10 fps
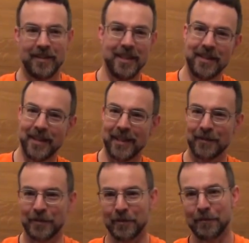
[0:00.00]
in
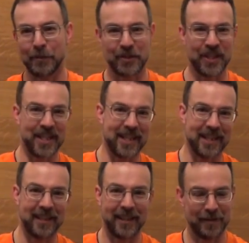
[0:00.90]
that sort of
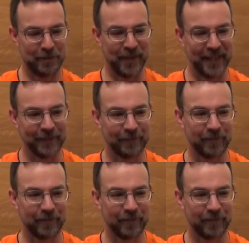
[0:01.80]
40-year lifespan.